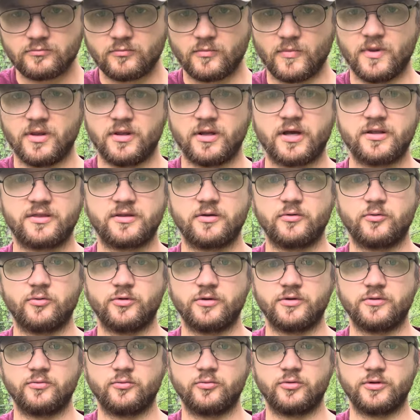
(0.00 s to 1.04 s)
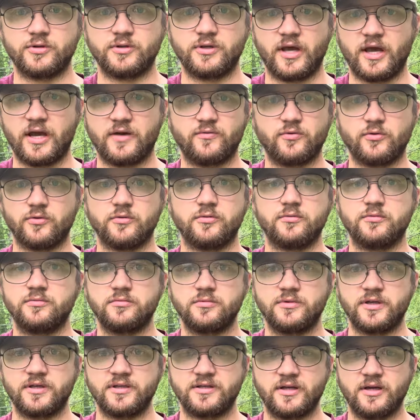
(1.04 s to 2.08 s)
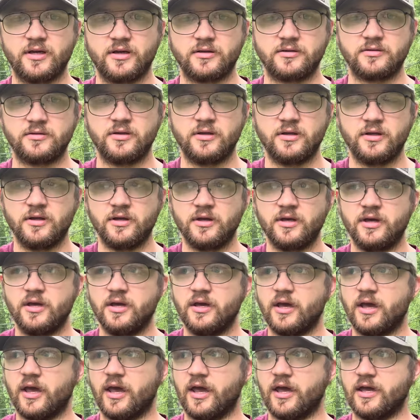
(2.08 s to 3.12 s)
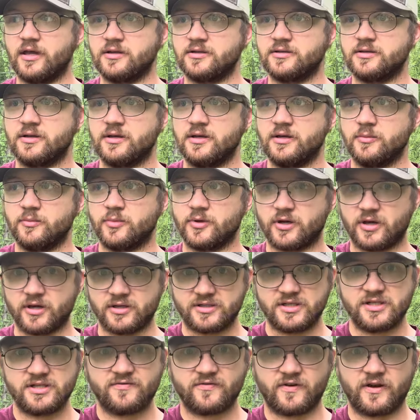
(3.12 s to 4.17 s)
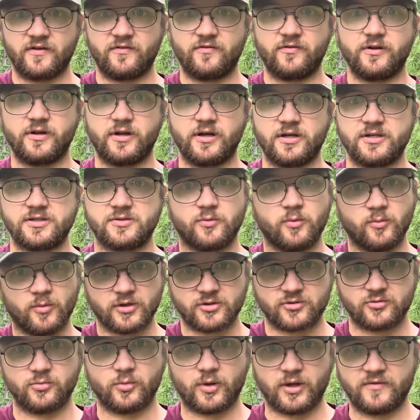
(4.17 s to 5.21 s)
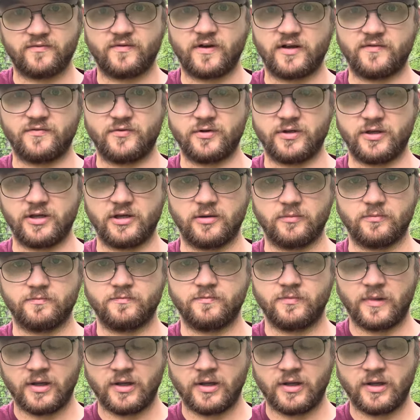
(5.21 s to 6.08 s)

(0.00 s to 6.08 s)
Nothing would ever get done. And because he's faithful to us, we must remain faithful to him.